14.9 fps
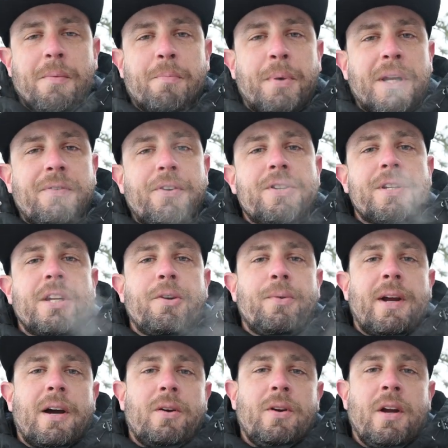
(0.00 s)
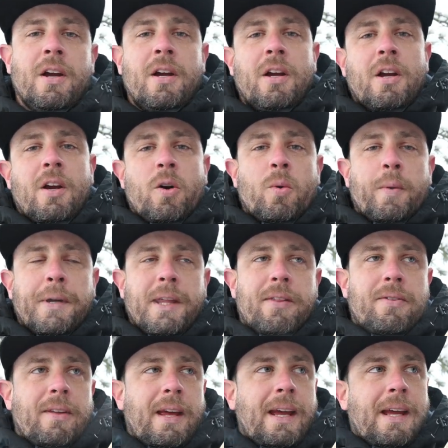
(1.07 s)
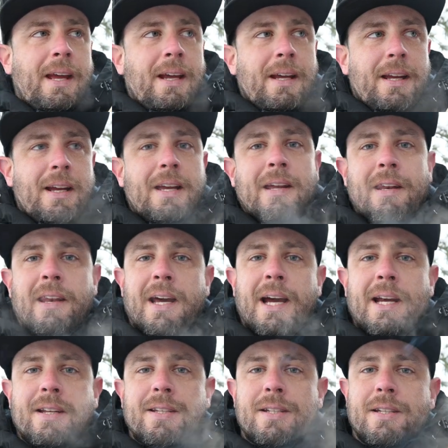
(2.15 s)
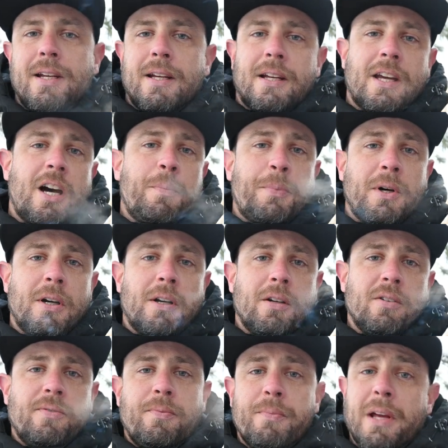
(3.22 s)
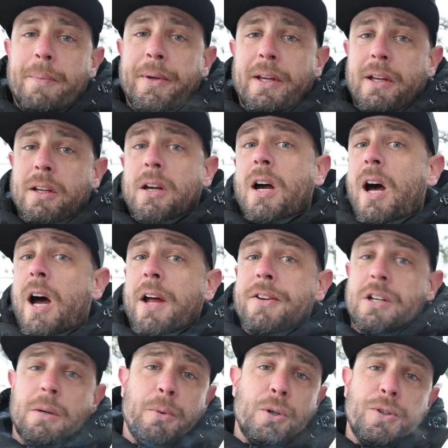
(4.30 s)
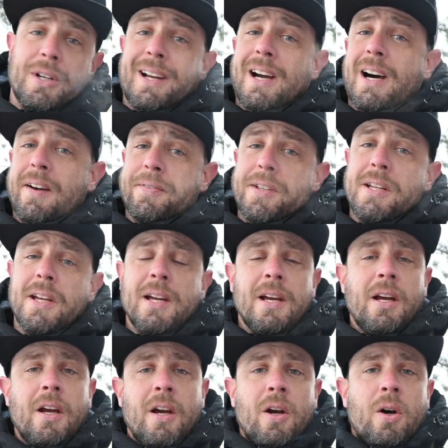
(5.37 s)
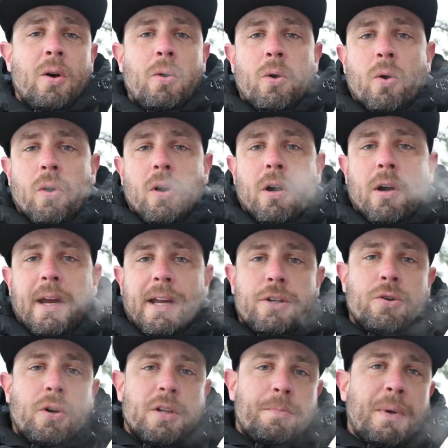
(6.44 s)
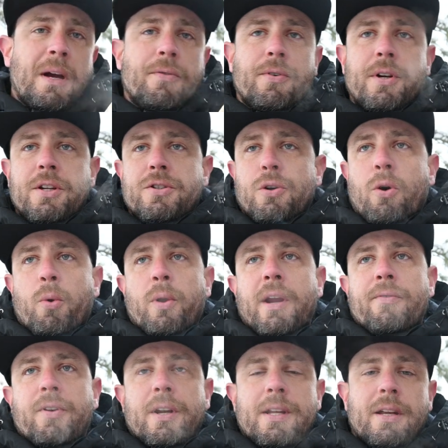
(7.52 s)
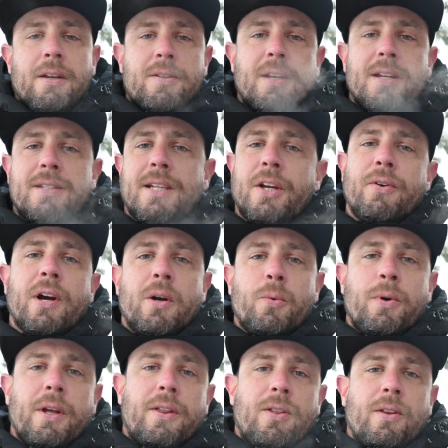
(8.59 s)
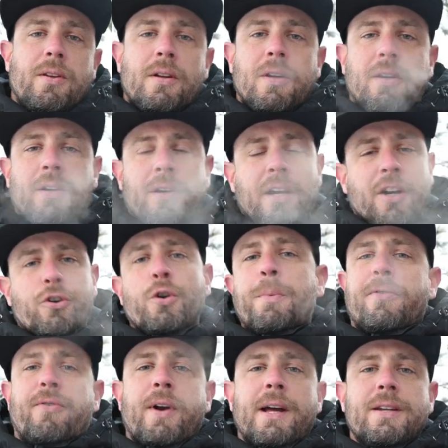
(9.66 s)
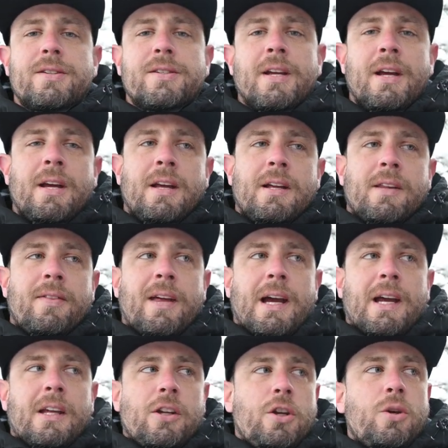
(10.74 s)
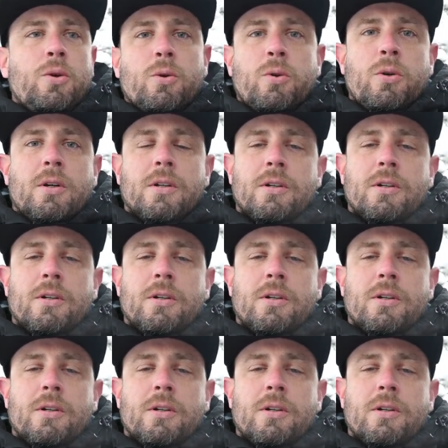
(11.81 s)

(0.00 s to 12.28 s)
but if you're sitting around with a nice cup of maybe hot Turbo Jet coffee or a choice beverage or whatever it is, sitting around with a group of friends that you